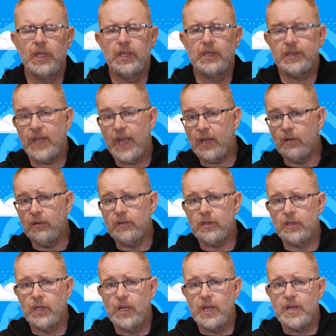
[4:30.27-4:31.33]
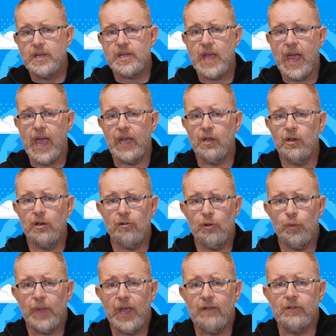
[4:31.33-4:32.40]
Second, tag and
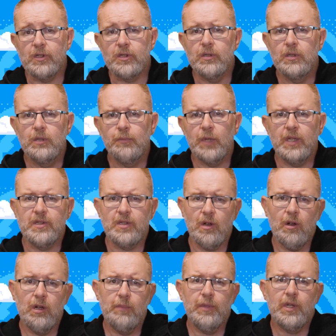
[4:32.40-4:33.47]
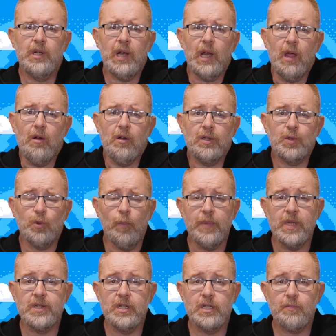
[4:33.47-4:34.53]
group errors by type, class, or
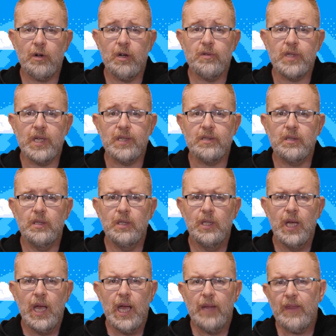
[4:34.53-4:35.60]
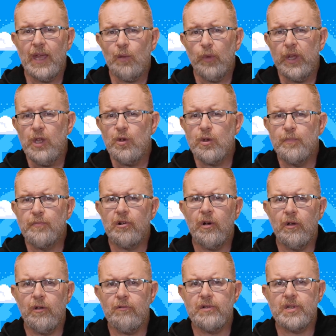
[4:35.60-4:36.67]
business process. And that way you can
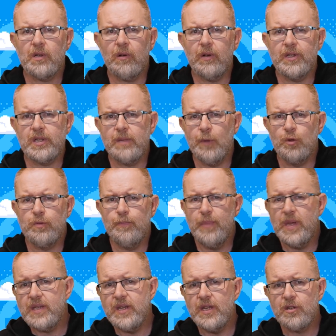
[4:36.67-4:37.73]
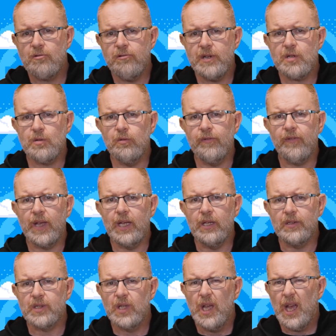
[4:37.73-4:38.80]
prioritize the most business-critical
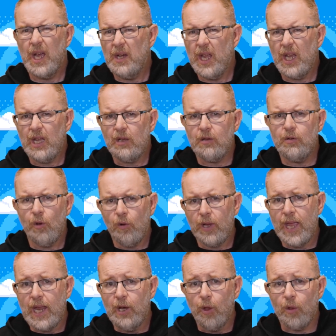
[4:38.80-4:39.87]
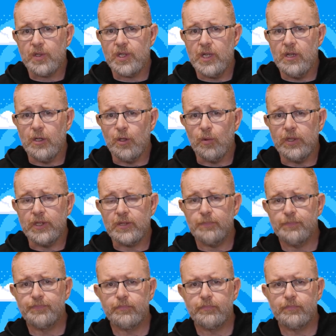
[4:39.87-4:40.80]
failures and not get lost in the noise.